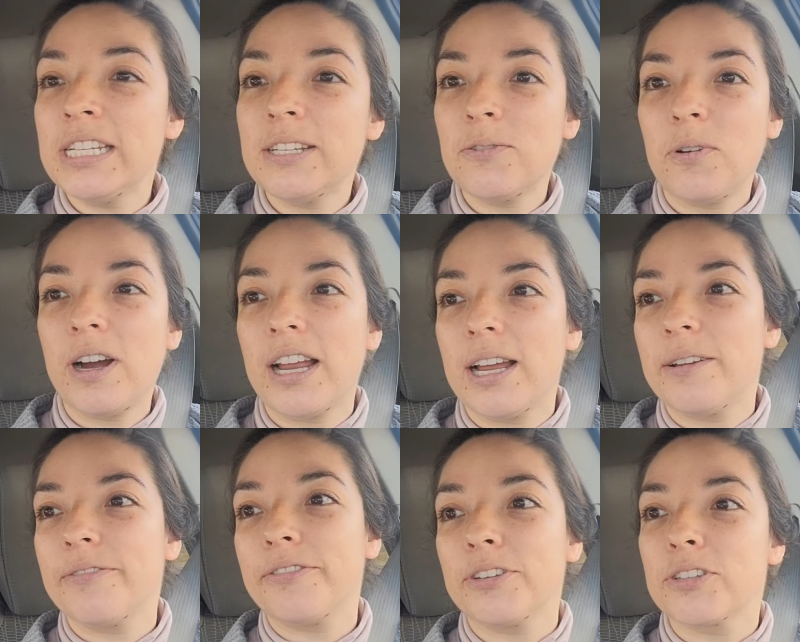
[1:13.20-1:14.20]
the reason why
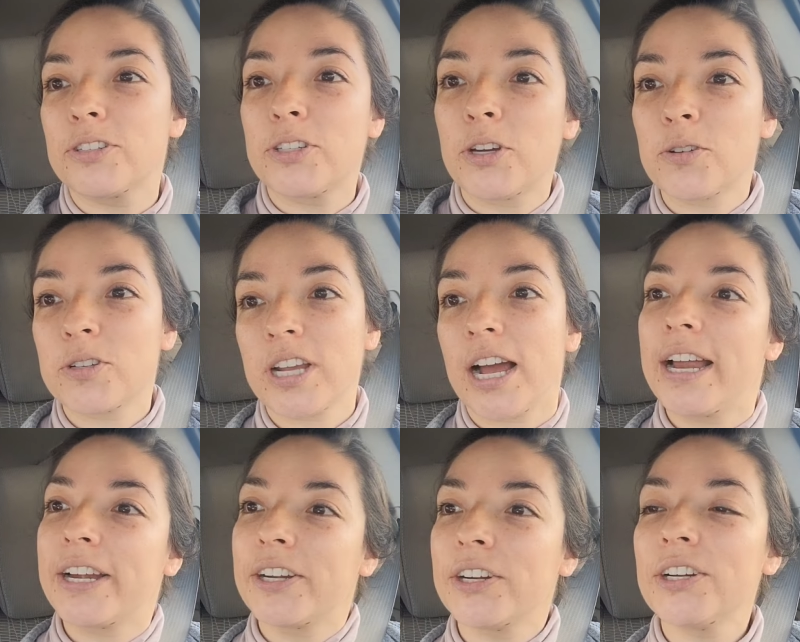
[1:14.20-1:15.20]
I feel so
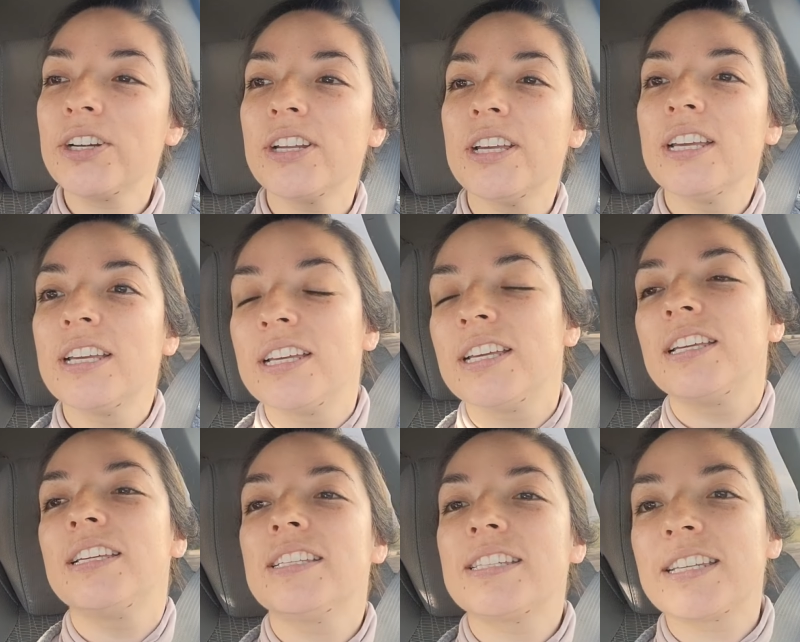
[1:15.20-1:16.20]
tired
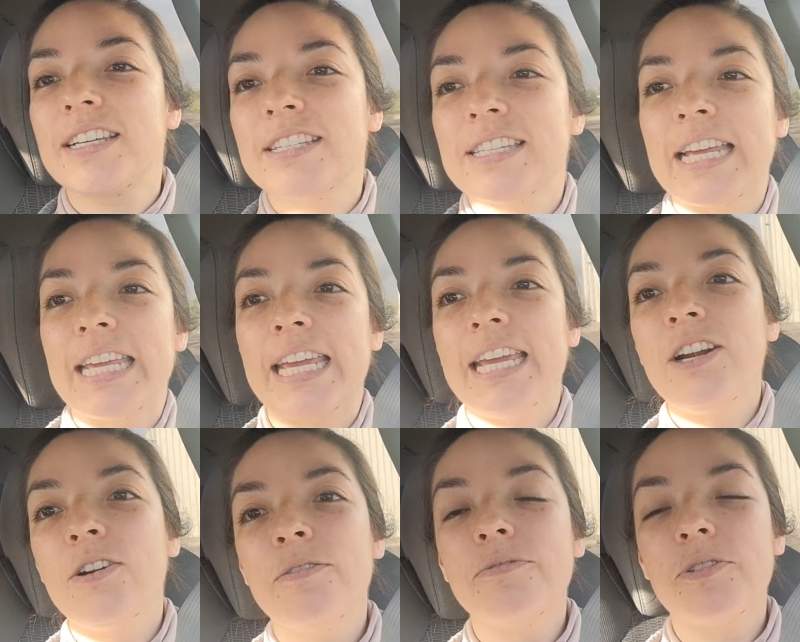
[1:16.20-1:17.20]
is because I
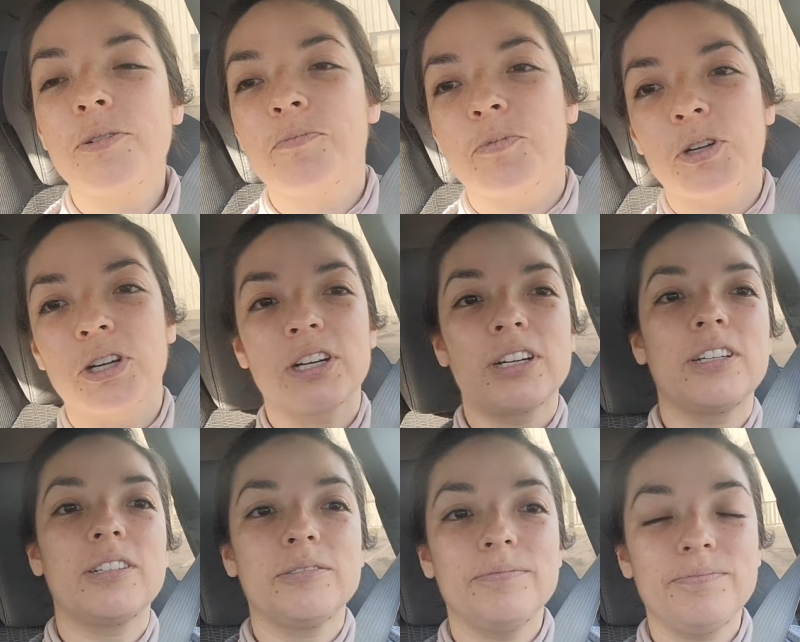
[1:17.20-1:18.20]
get home from work.
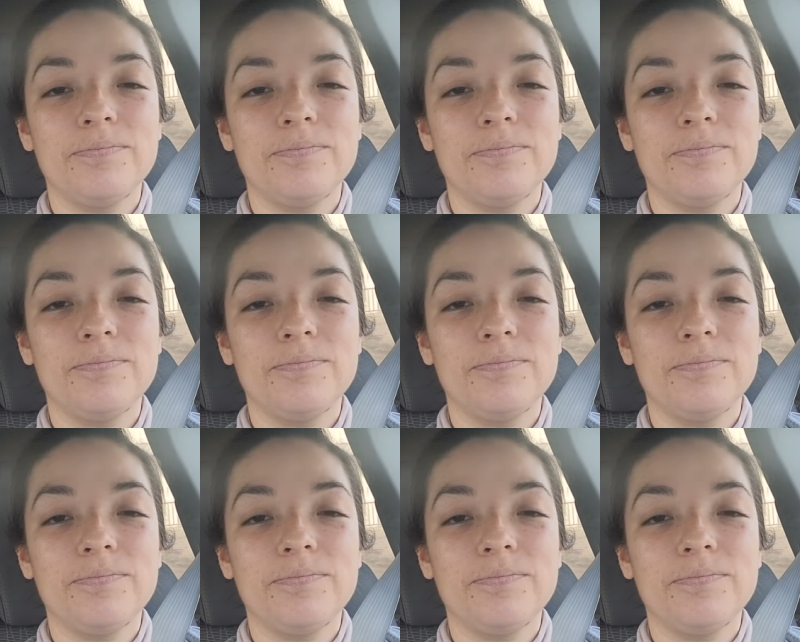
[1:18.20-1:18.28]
